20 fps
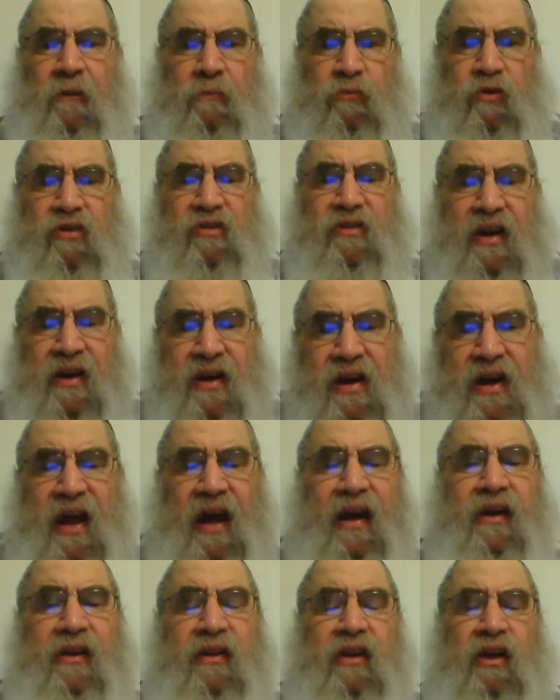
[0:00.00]
No, saying
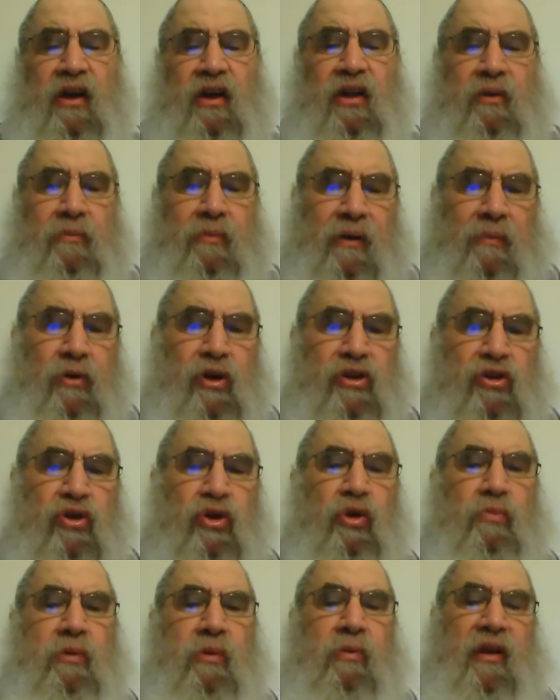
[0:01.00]
nega nirali babayis
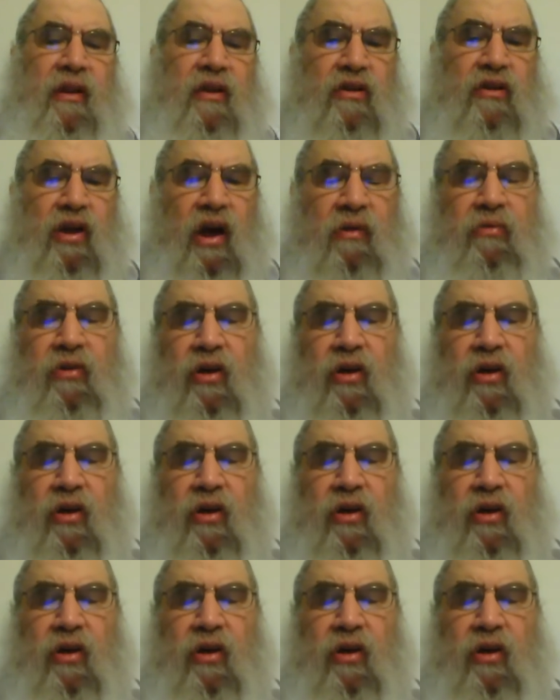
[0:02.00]
could be by the time